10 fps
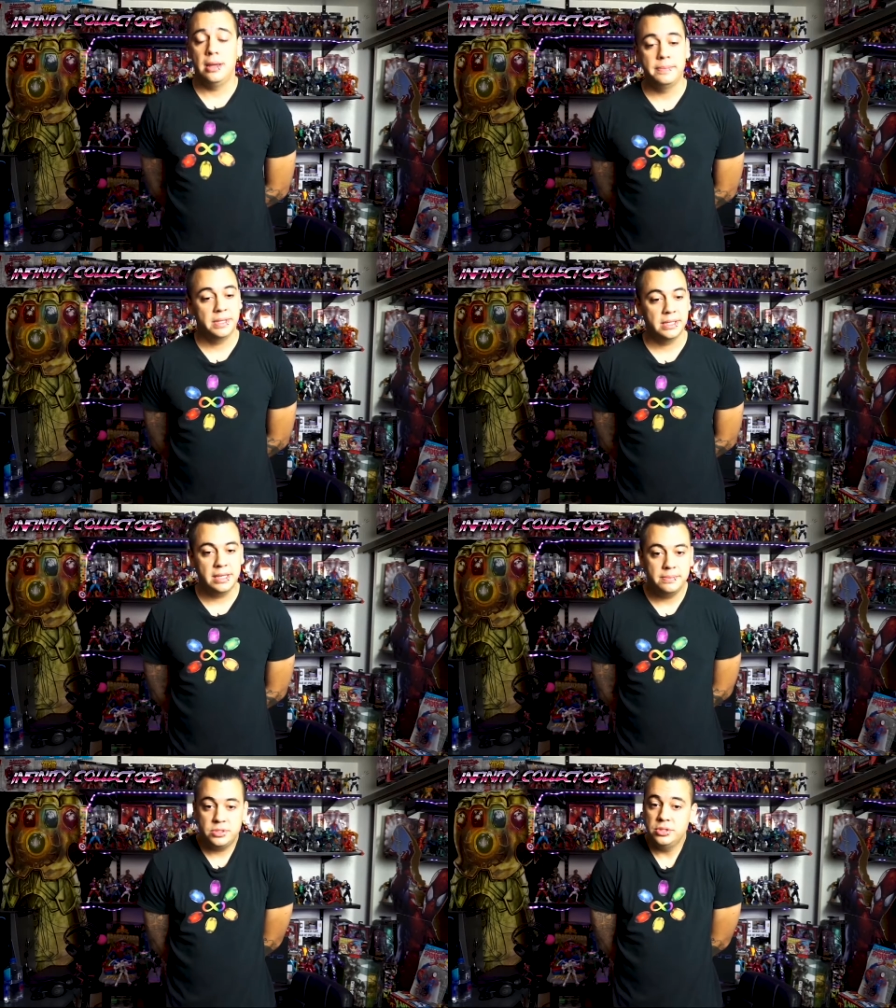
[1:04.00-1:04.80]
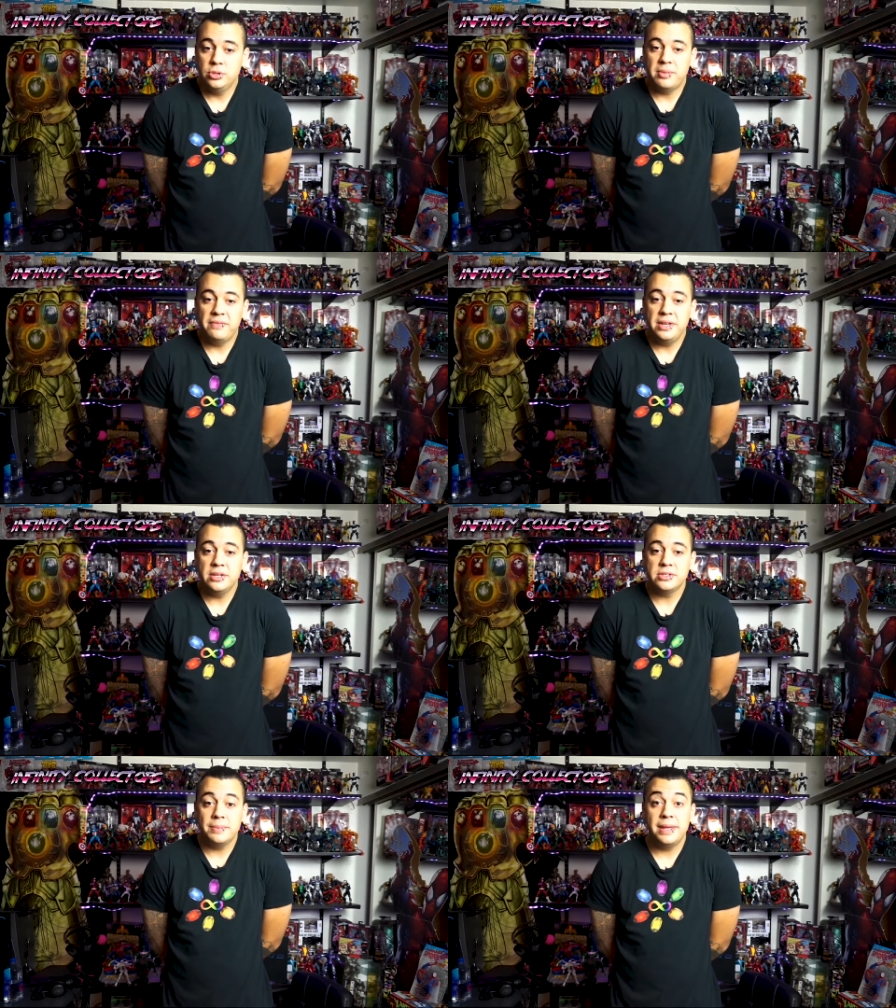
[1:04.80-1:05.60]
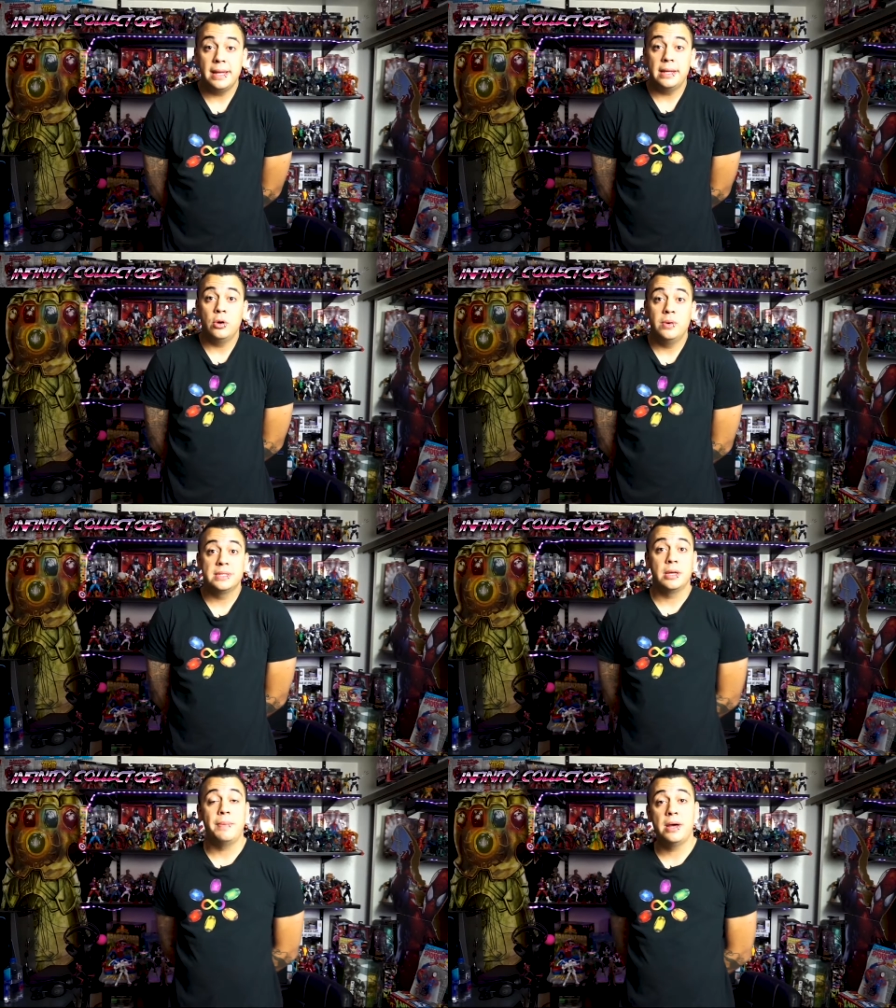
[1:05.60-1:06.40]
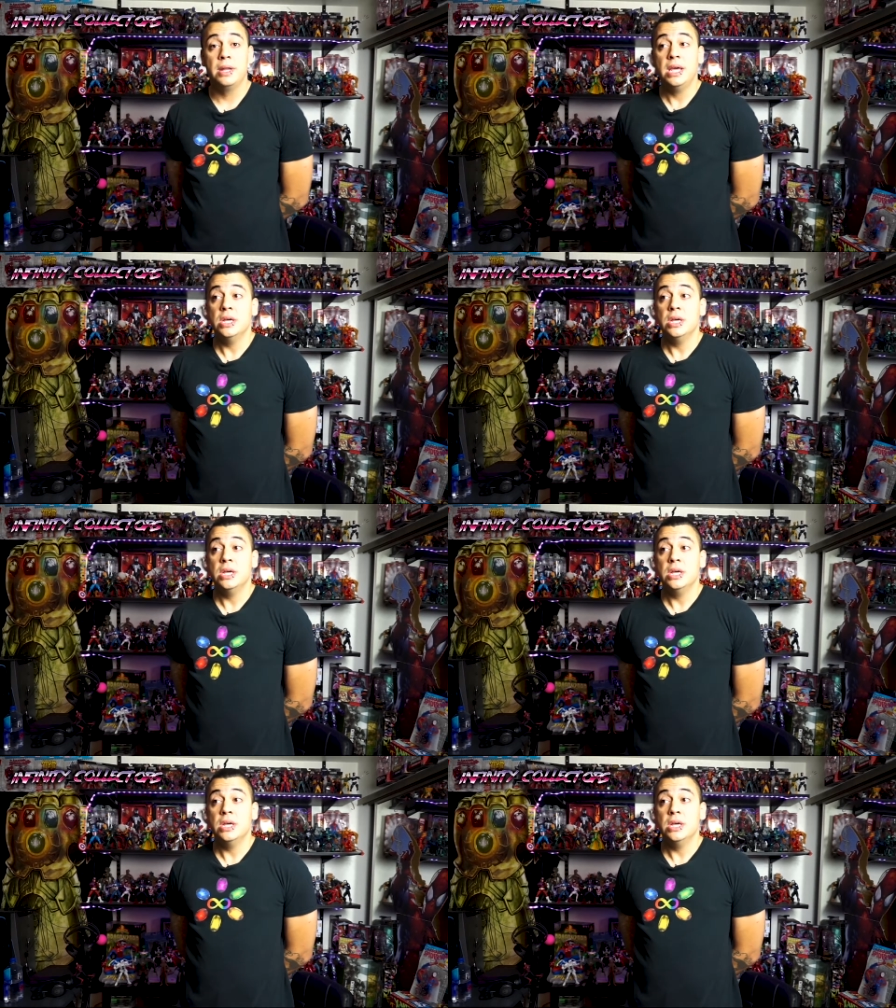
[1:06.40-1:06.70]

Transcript: I'm gonna keep doing my videos. They may not always come out